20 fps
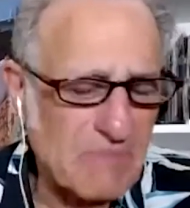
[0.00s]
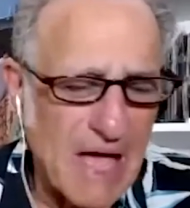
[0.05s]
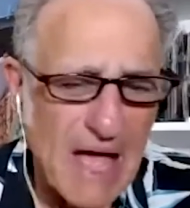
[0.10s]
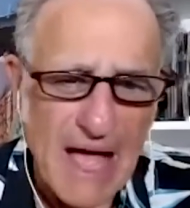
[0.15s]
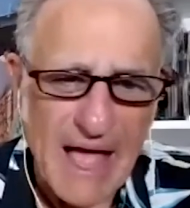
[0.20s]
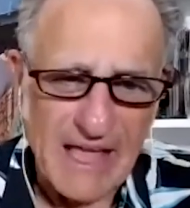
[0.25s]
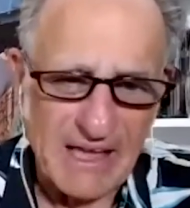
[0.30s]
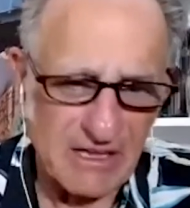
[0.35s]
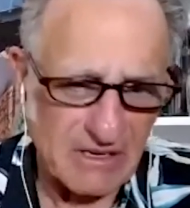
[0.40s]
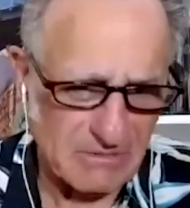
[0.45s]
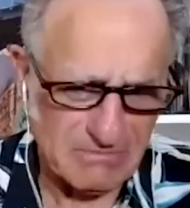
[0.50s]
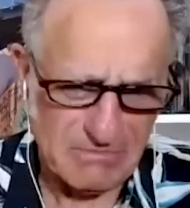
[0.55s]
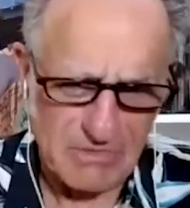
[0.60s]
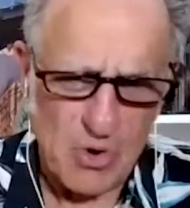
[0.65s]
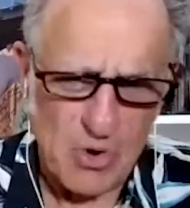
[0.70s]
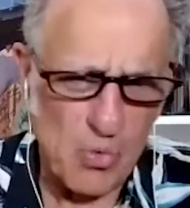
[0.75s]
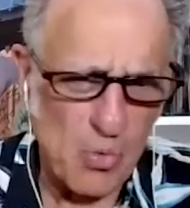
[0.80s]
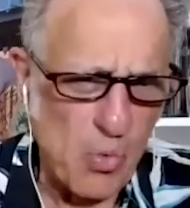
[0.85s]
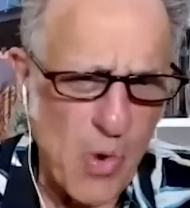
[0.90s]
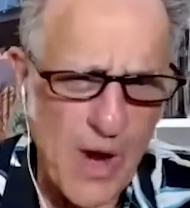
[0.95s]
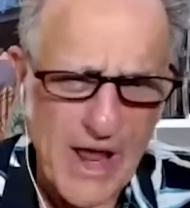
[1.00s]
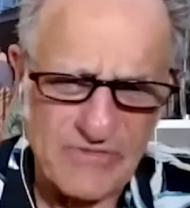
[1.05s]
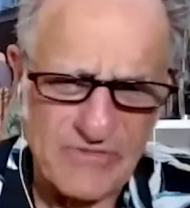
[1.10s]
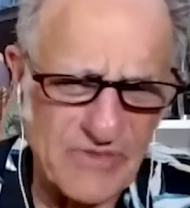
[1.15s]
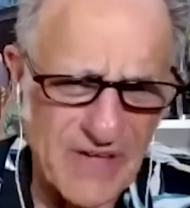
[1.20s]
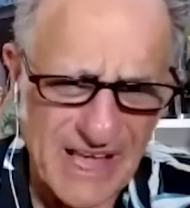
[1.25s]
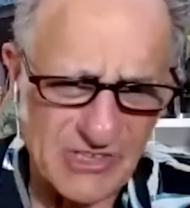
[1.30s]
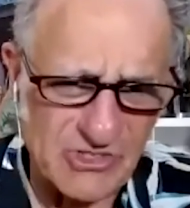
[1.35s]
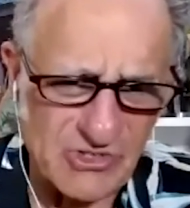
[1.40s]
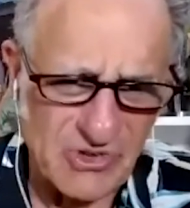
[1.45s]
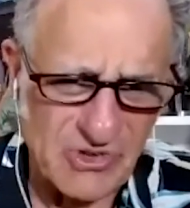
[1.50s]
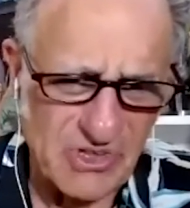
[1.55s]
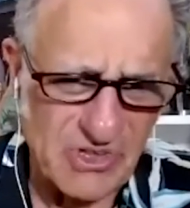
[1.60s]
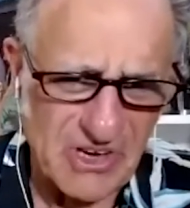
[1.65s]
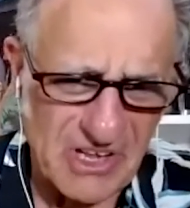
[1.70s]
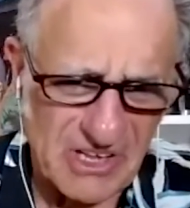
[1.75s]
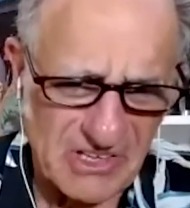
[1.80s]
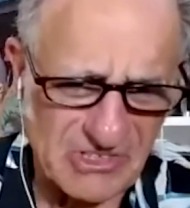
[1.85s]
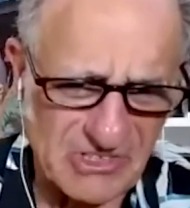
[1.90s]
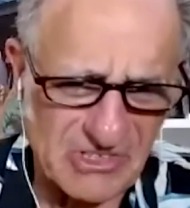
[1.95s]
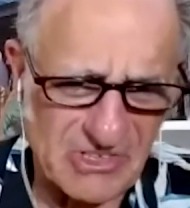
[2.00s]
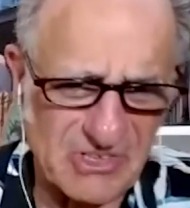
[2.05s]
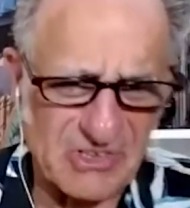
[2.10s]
I can go way faster than this.